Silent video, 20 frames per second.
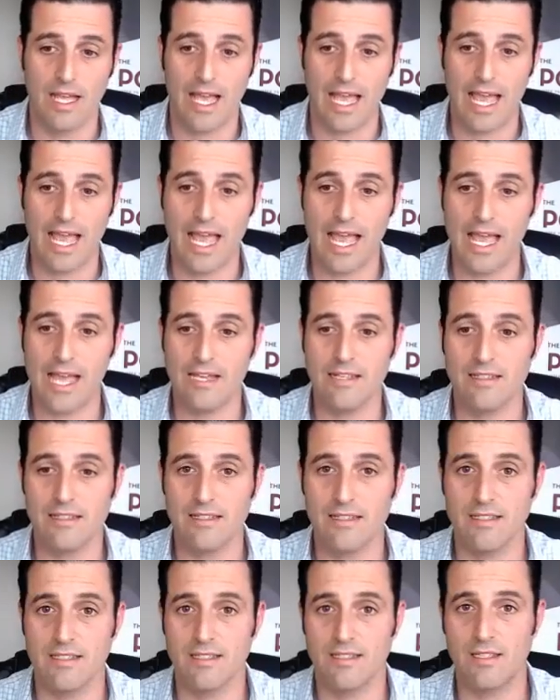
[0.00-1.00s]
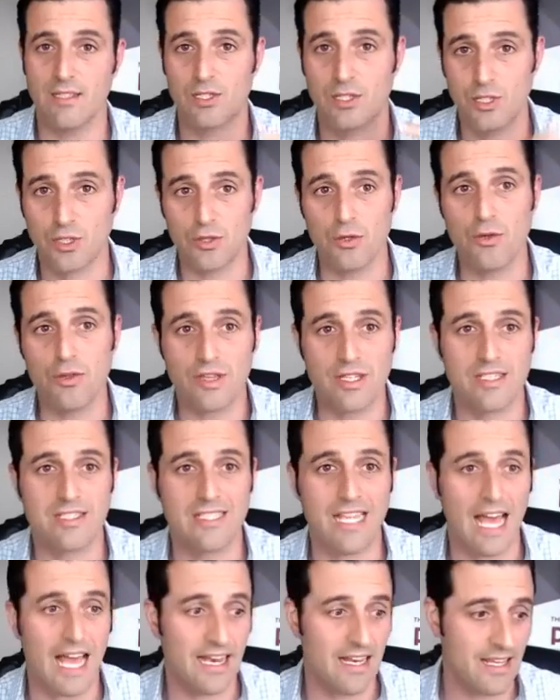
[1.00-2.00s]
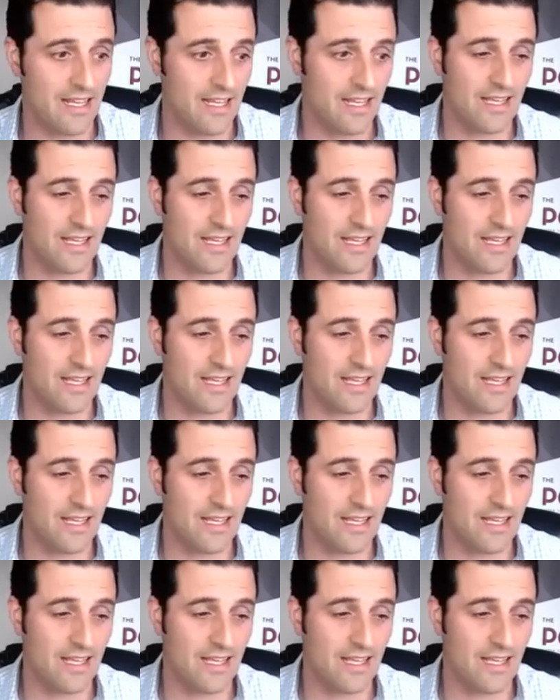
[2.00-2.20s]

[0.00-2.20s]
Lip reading: And the truth is that